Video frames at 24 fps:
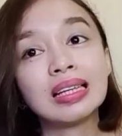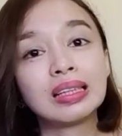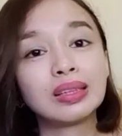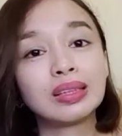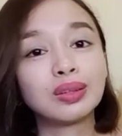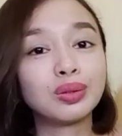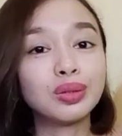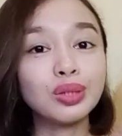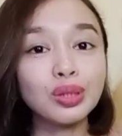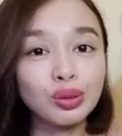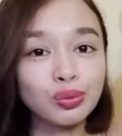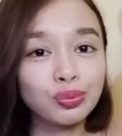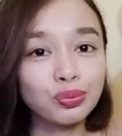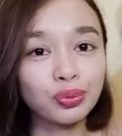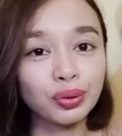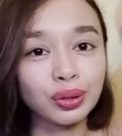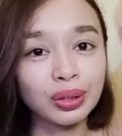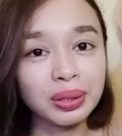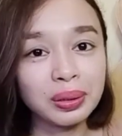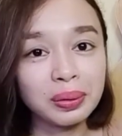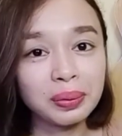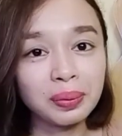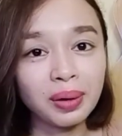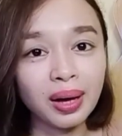Good For
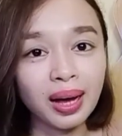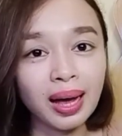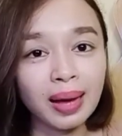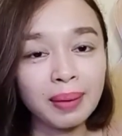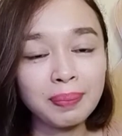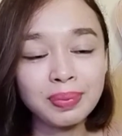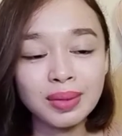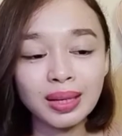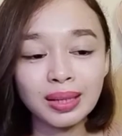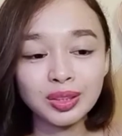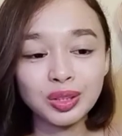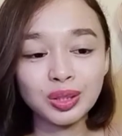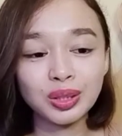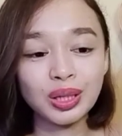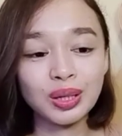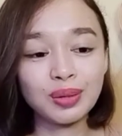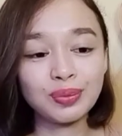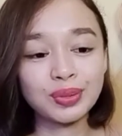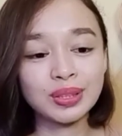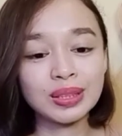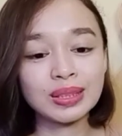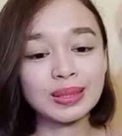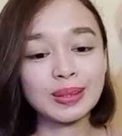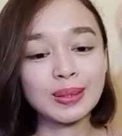You. I'm not sure
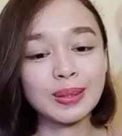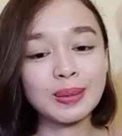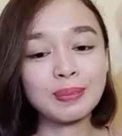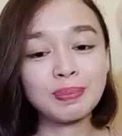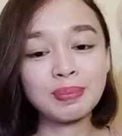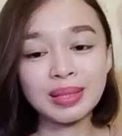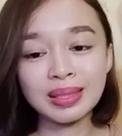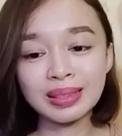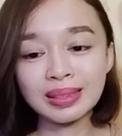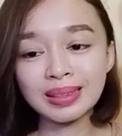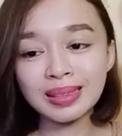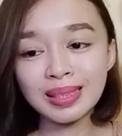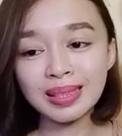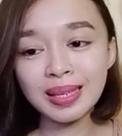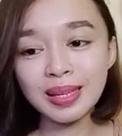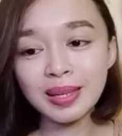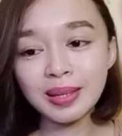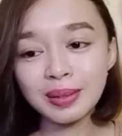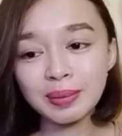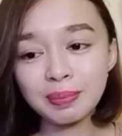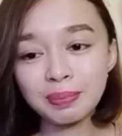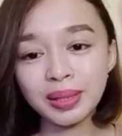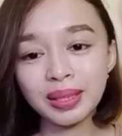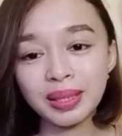if she really means
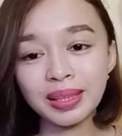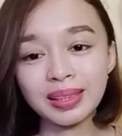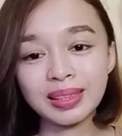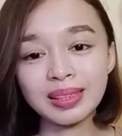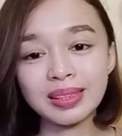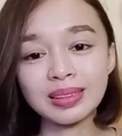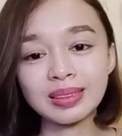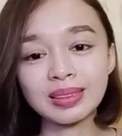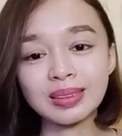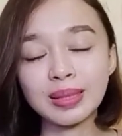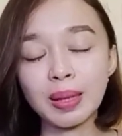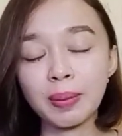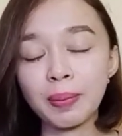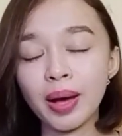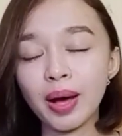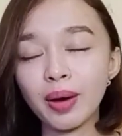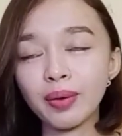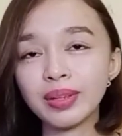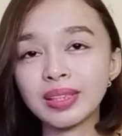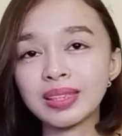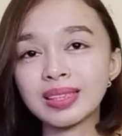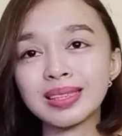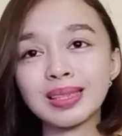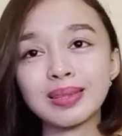it, because
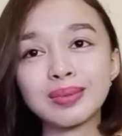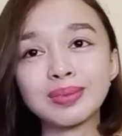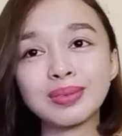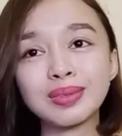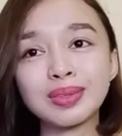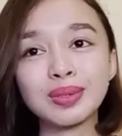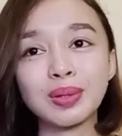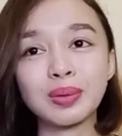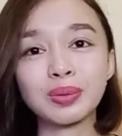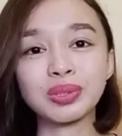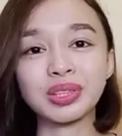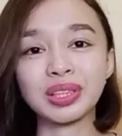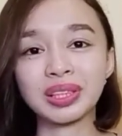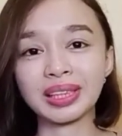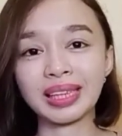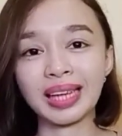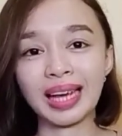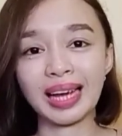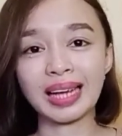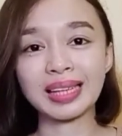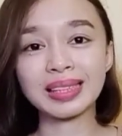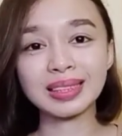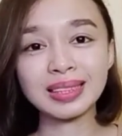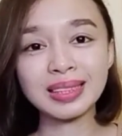somehow it sounds so
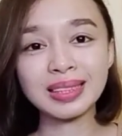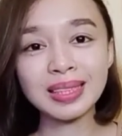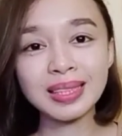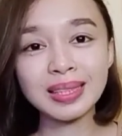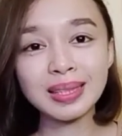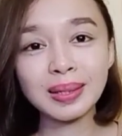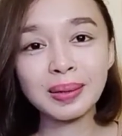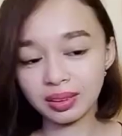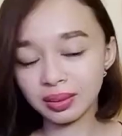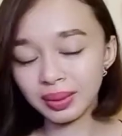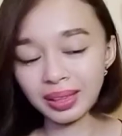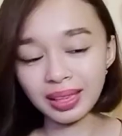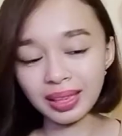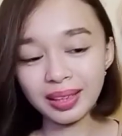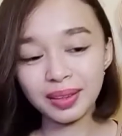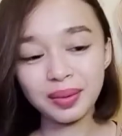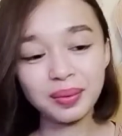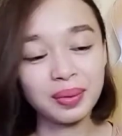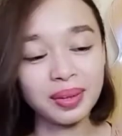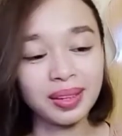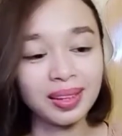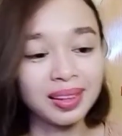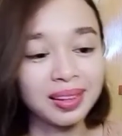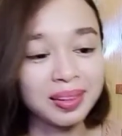sarcastic. But
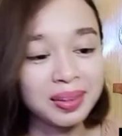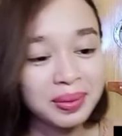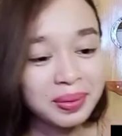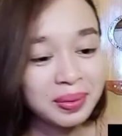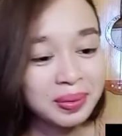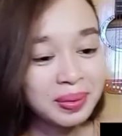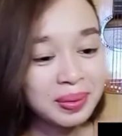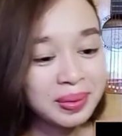anyway.